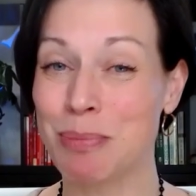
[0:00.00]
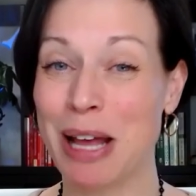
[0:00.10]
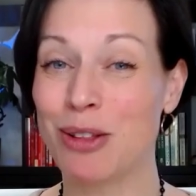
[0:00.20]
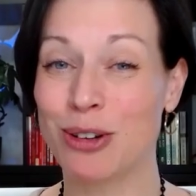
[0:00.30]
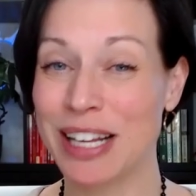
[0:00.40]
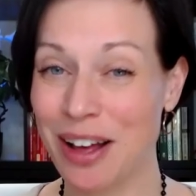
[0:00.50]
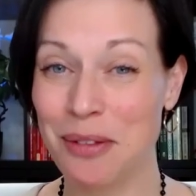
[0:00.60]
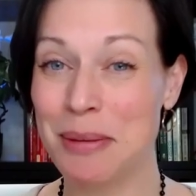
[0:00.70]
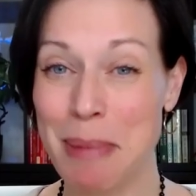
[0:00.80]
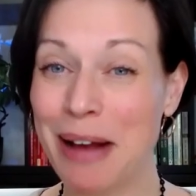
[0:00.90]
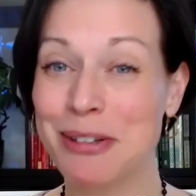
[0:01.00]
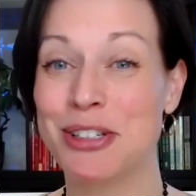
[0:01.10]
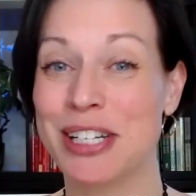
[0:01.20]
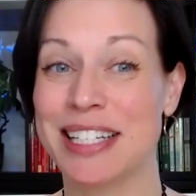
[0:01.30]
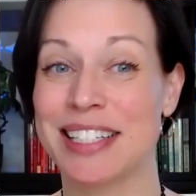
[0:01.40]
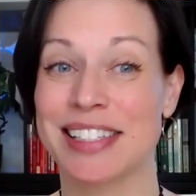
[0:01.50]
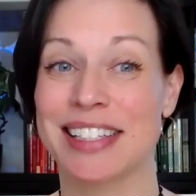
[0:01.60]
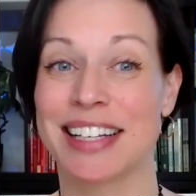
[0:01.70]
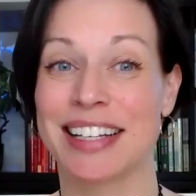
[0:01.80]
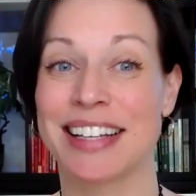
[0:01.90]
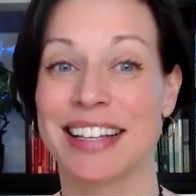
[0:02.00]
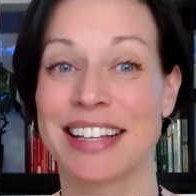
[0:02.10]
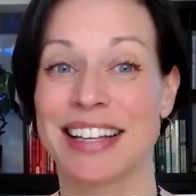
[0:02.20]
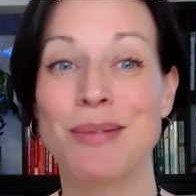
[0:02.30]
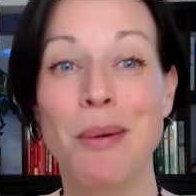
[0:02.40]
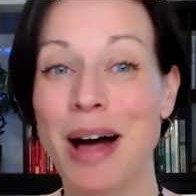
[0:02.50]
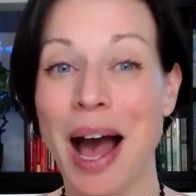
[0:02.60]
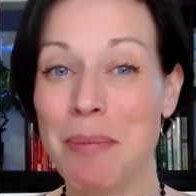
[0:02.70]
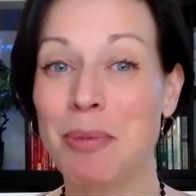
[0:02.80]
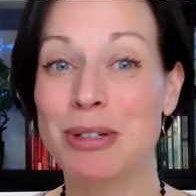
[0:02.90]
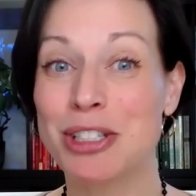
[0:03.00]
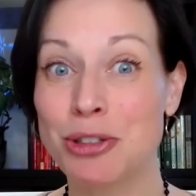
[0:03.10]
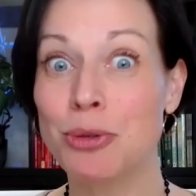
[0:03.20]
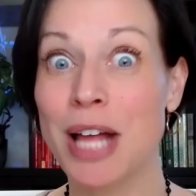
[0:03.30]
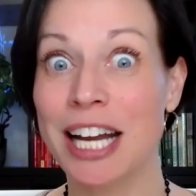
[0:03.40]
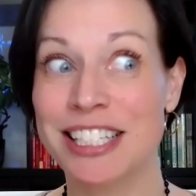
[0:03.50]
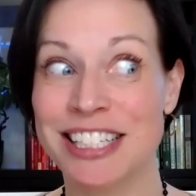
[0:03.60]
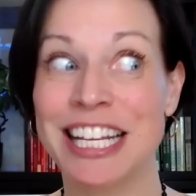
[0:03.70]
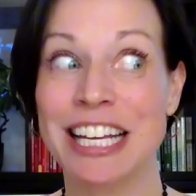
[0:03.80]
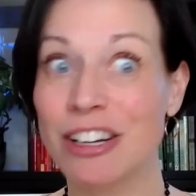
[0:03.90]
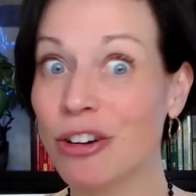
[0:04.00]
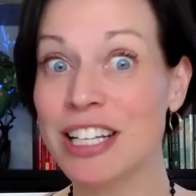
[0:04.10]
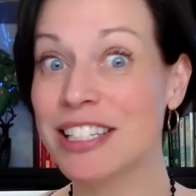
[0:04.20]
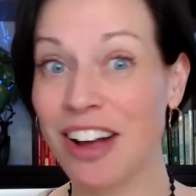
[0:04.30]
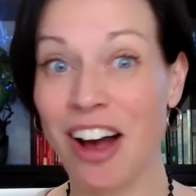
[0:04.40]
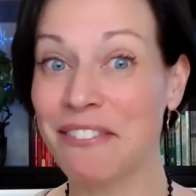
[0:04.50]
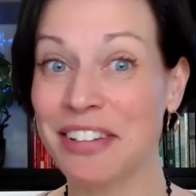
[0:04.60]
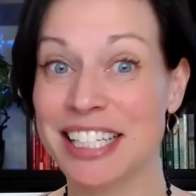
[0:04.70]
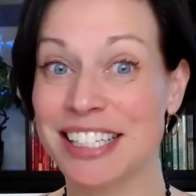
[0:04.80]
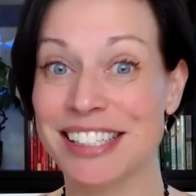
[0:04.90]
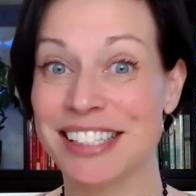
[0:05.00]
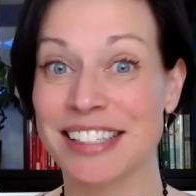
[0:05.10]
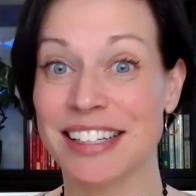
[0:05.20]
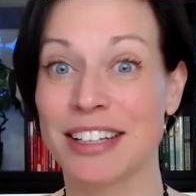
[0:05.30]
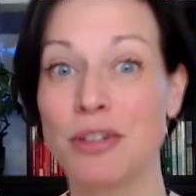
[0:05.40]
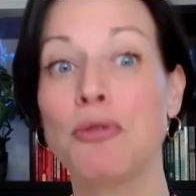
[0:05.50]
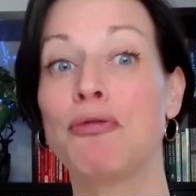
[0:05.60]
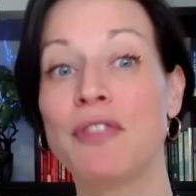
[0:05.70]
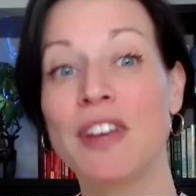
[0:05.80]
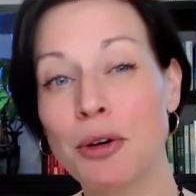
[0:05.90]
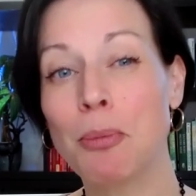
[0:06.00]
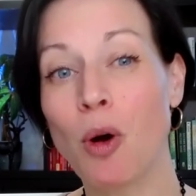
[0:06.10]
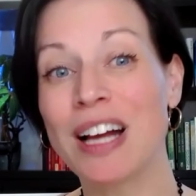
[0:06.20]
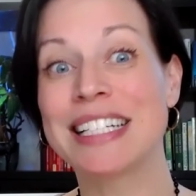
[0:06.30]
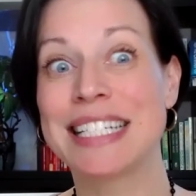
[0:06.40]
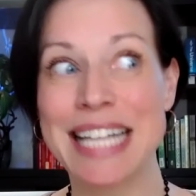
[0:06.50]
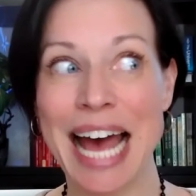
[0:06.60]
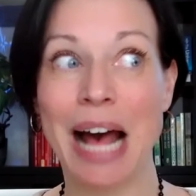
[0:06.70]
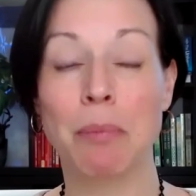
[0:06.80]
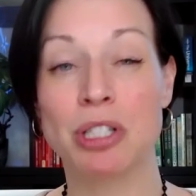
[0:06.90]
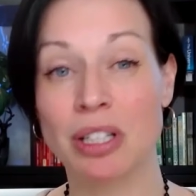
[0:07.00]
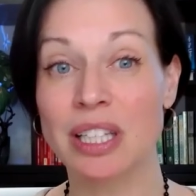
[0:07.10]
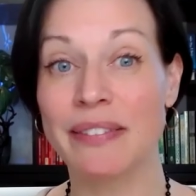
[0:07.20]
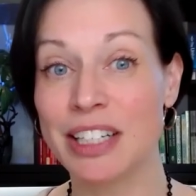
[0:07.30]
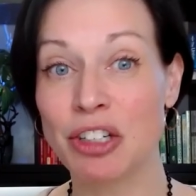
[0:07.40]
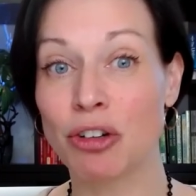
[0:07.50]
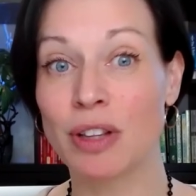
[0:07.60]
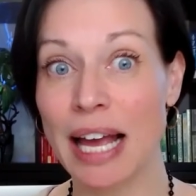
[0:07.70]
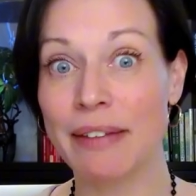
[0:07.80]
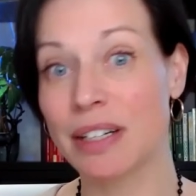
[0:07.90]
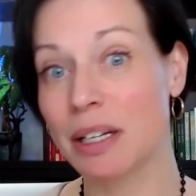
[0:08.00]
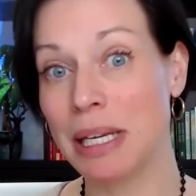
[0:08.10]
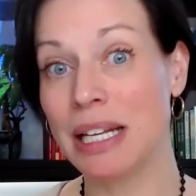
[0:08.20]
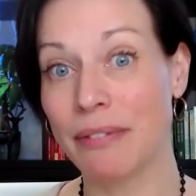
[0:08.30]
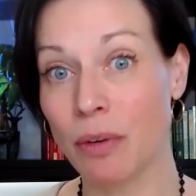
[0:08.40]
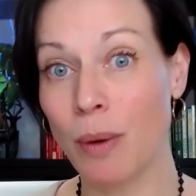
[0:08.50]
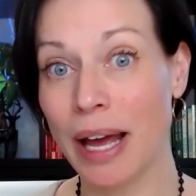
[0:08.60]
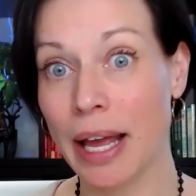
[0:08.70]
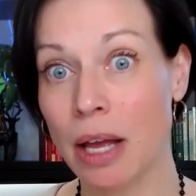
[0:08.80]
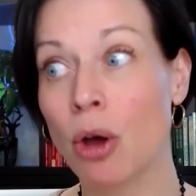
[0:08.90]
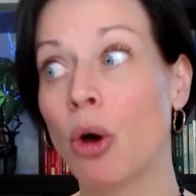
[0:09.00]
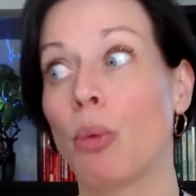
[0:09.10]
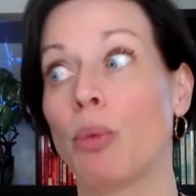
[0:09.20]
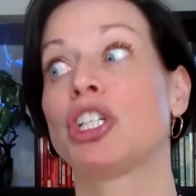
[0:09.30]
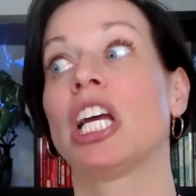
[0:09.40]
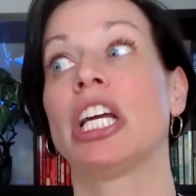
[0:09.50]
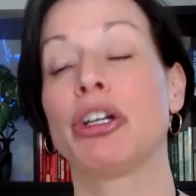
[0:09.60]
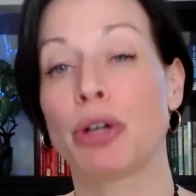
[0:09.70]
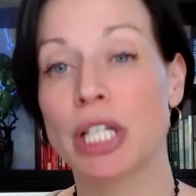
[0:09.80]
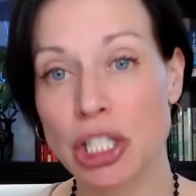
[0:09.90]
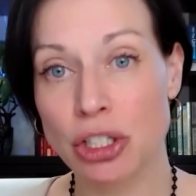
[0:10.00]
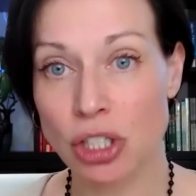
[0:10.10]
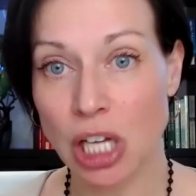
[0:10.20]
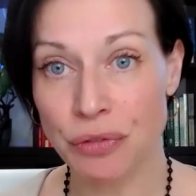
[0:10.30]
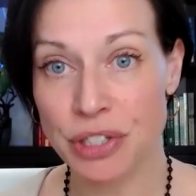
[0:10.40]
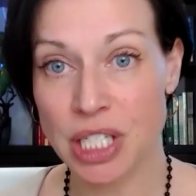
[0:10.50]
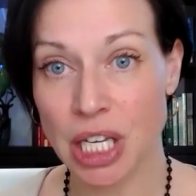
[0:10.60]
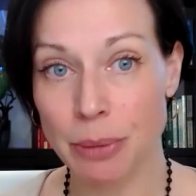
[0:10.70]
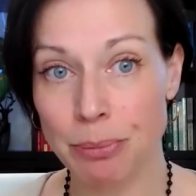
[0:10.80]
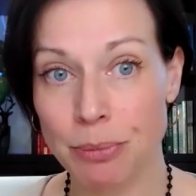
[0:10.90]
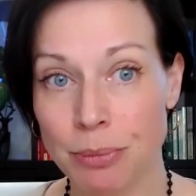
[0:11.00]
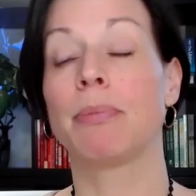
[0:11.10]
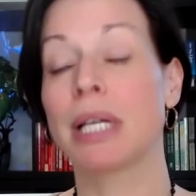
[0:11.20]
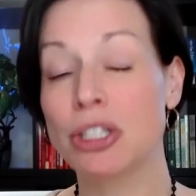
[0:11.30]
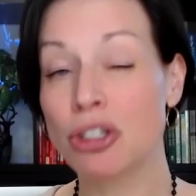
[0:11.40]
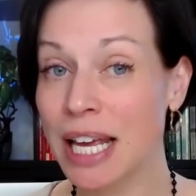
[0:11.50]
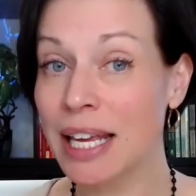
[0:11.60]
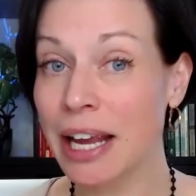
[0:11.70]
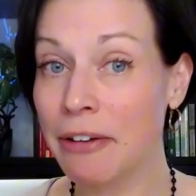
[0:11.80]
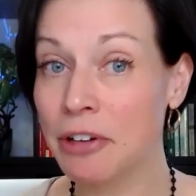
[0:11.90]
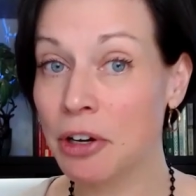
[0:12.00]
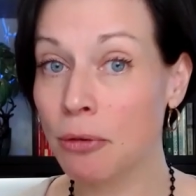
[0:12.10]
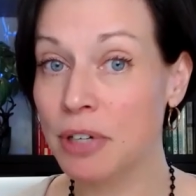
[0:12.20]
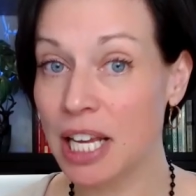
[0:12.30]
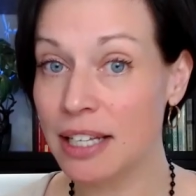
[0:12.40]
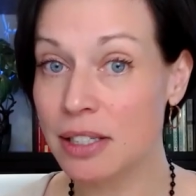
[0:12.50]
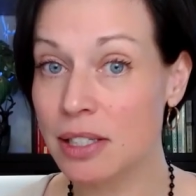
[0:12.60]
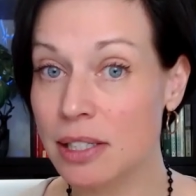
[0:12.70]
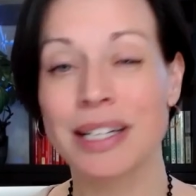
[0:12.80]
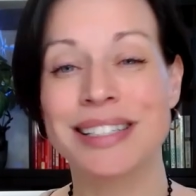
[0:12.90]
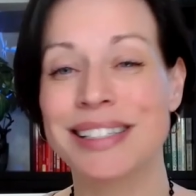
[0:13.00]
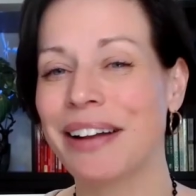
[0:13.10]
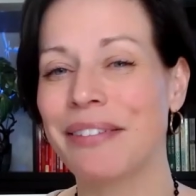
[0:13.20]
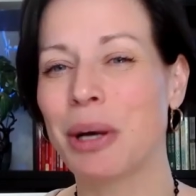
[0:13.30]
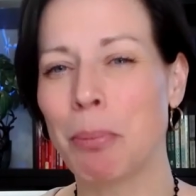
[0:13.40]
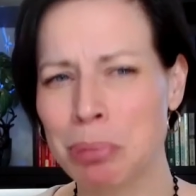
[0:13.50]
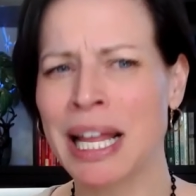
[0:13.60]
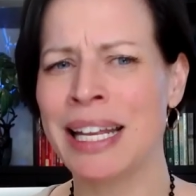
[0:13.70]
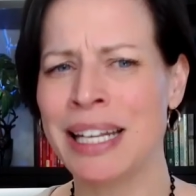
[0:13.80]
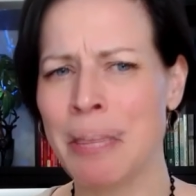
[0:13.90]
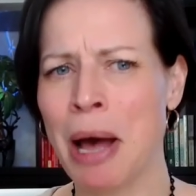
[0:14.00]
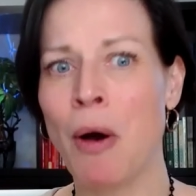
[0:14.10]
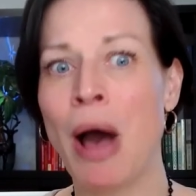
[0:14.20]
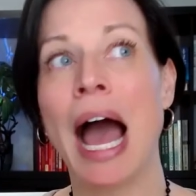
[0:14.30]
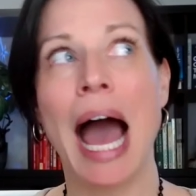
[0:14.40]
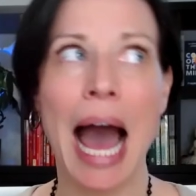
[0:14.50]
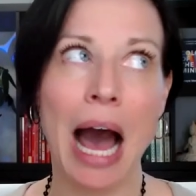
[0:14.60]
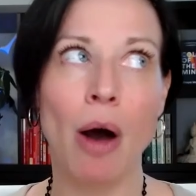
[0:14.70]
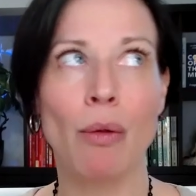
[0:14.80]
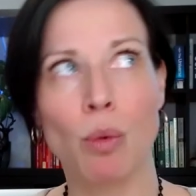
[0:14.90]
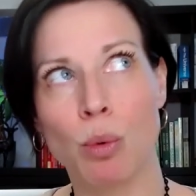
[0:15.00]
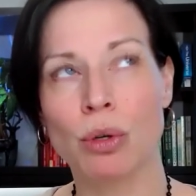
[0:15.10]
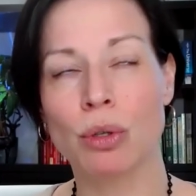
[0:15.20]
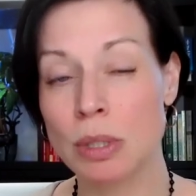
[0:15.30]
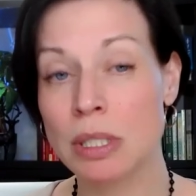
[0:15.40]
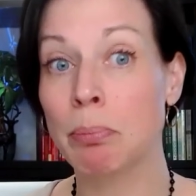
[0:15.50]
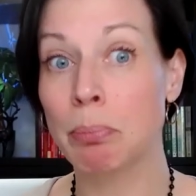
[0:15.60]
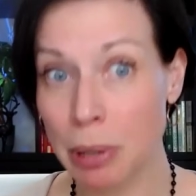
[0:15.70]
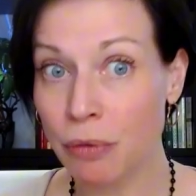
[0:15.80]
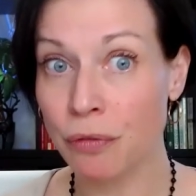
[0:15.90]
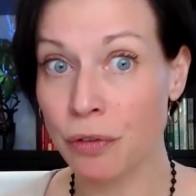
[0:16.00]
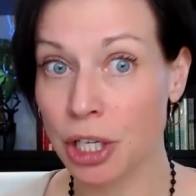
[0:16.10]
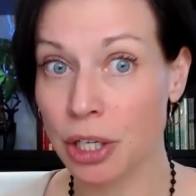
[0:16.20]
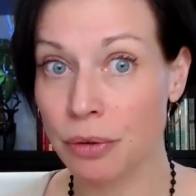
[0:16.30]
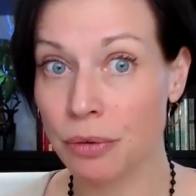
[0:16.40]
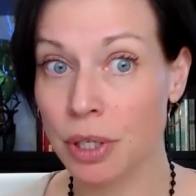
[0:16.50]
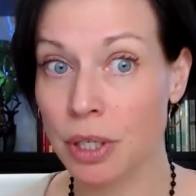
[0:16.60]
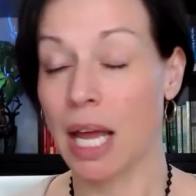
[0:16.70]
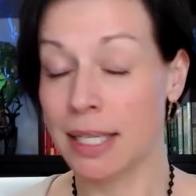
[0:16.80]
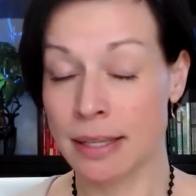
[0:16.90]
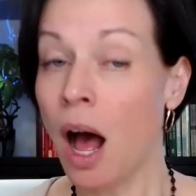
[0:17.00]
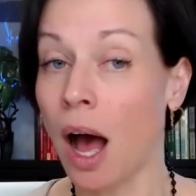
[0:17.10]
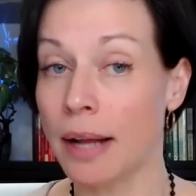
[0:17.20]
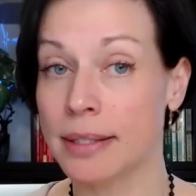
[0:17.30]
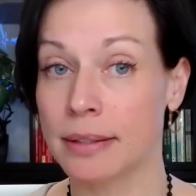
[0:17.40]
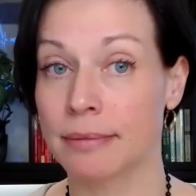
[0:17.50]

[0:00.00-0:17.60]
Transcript: by learning healthy boundaries. And what will happen once you do that is an increase in confidence. You feel more adapt to living your life in a meaningful way, which increases your self-esteem because you're taking care of your own needs instead of complaining about how the world wasn't built for you. And it's not.